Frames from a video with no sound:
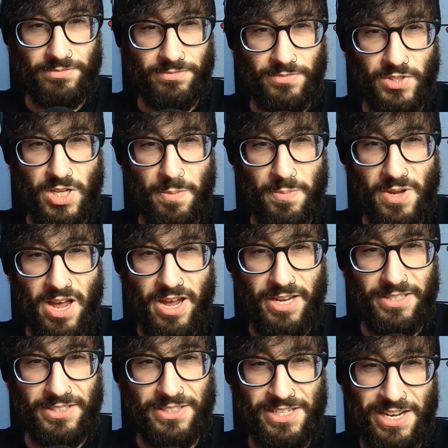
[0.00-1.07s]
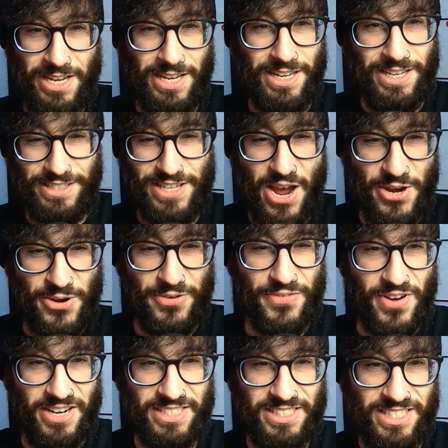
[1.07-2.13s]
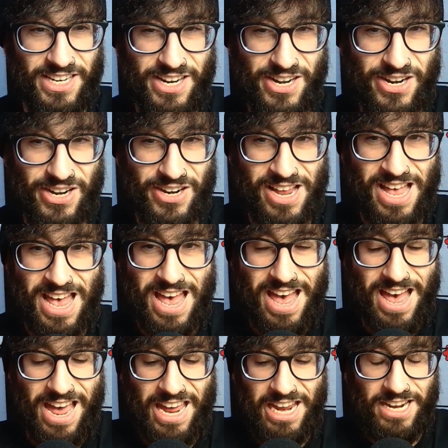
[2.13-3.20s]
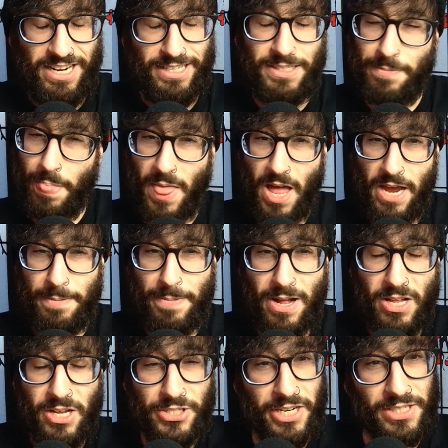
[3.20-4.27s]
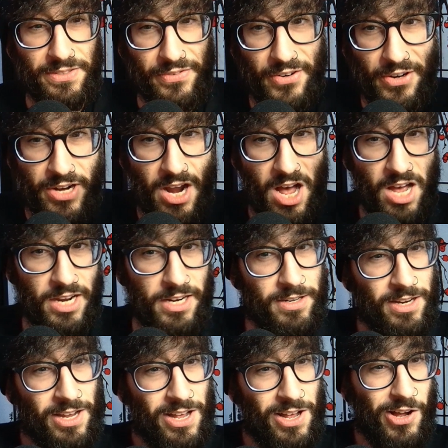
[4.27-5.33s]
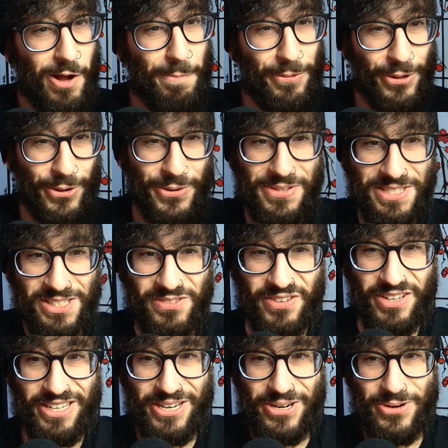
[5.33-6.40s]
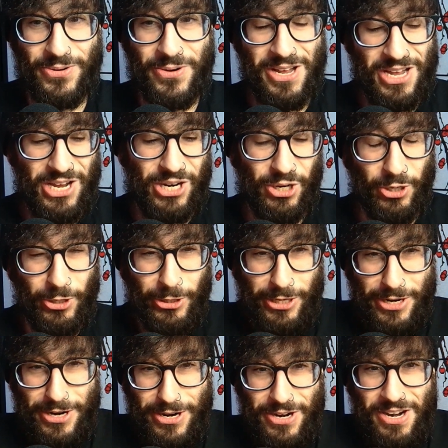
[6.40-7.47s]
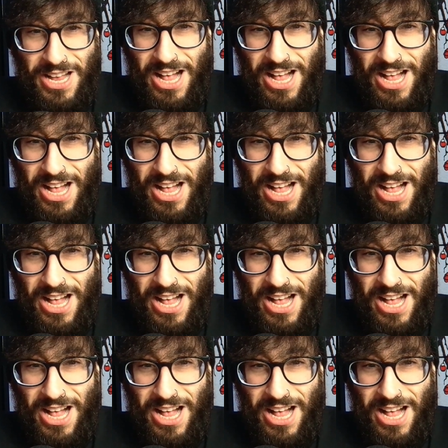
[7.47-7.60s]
What's up, guys? Dinofries here, and I apologize for not uploading this video earlier.